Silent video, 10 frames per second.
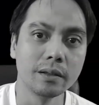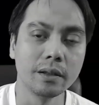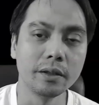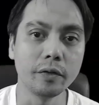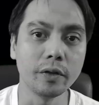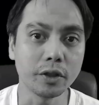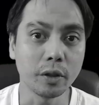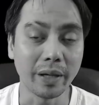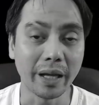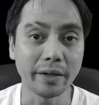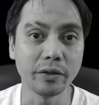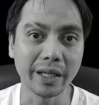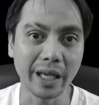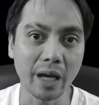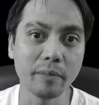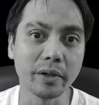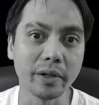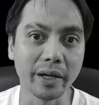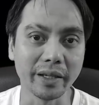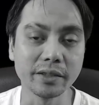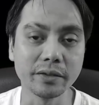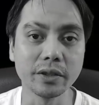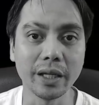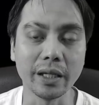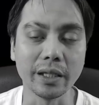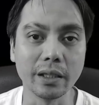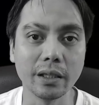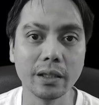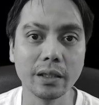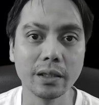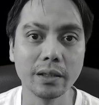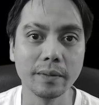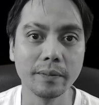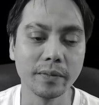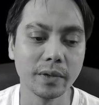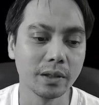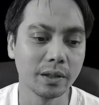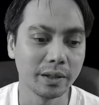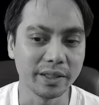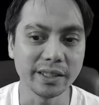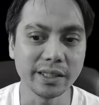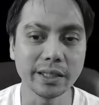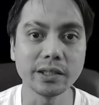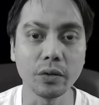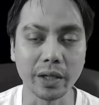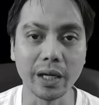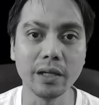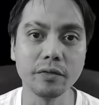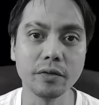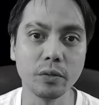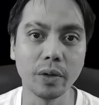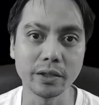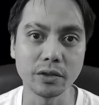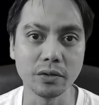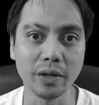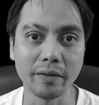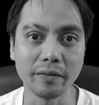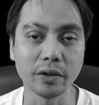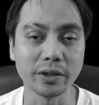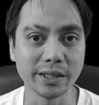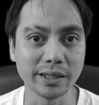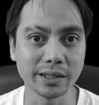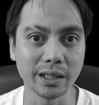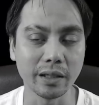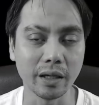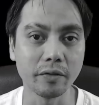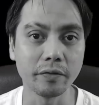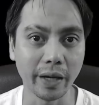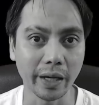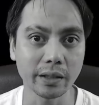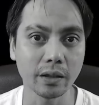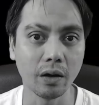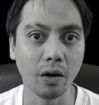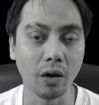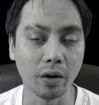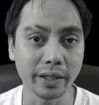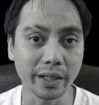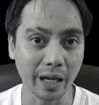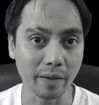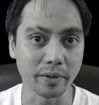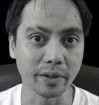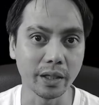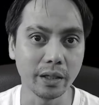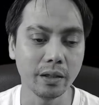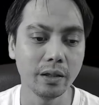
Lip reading: the filter applied on the camera is retained. This is okay if you want to have consistent effect on the camera